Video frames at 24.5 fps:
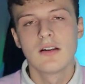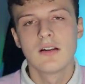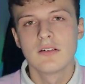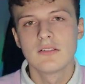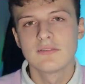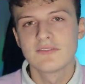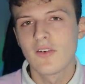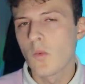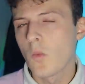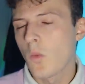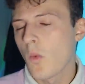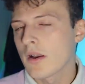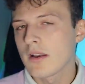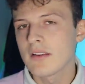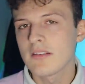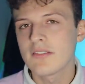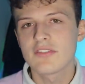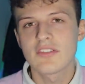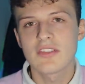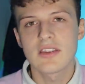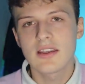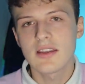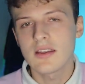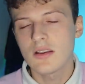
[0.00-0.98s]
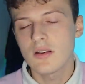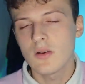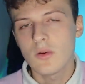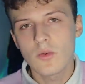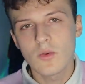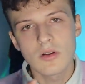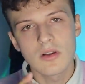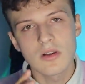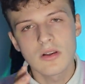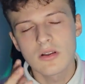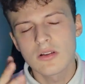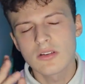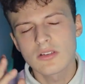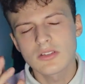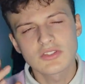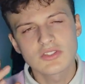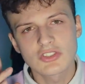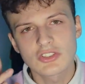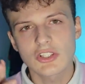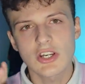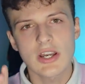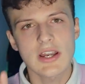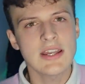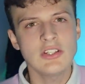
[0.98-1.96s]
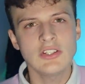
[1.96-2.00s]
for one of the
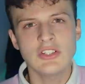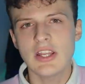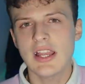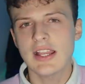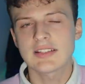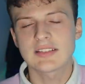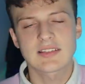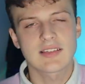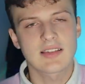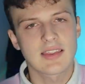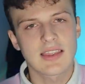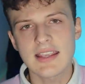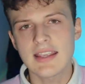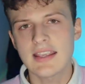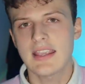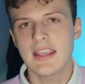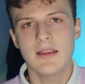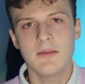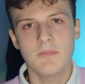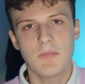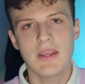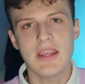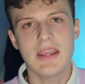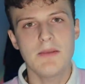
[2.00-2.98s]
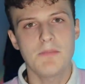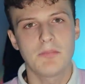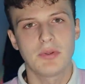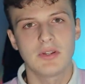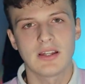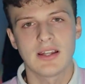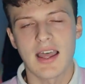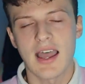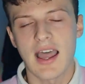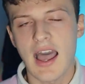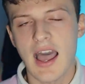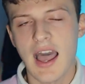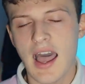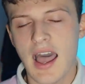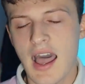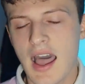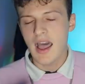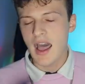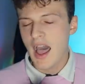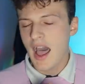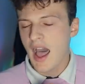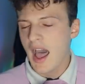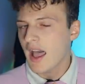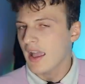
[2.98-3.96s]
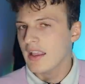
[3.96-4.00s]
strangest thinking people
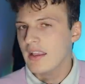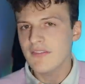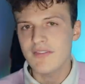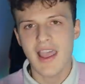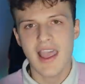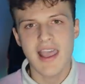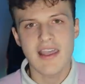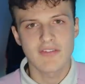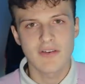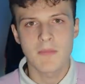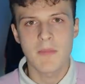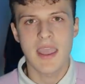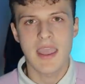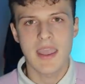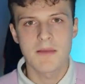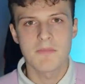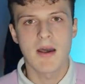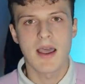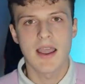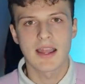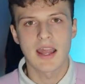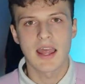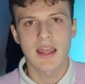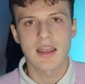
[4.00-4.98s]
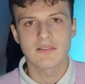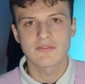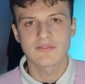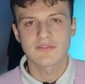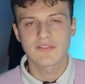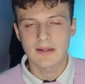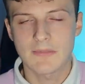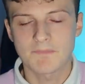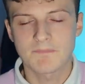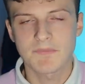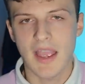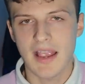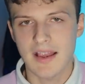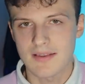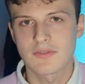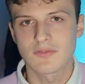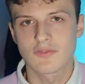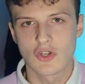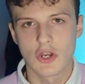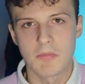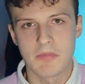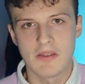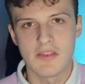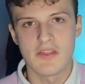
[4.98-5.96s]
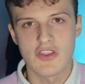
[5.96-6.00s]
I've ever met in my life. Like, that should
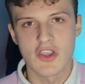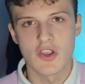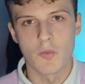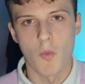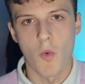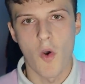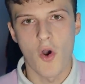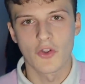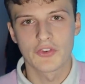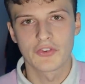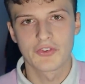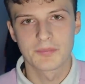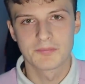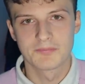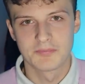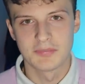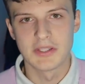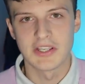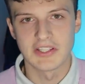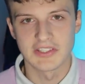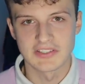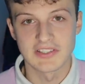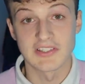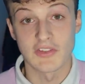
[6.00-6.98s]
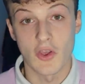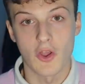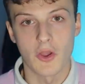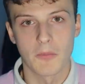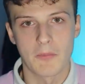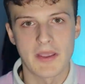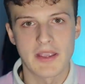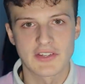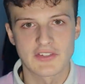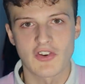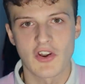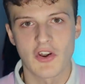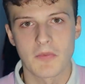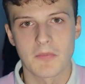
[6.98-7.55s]
be the award, because it's all based around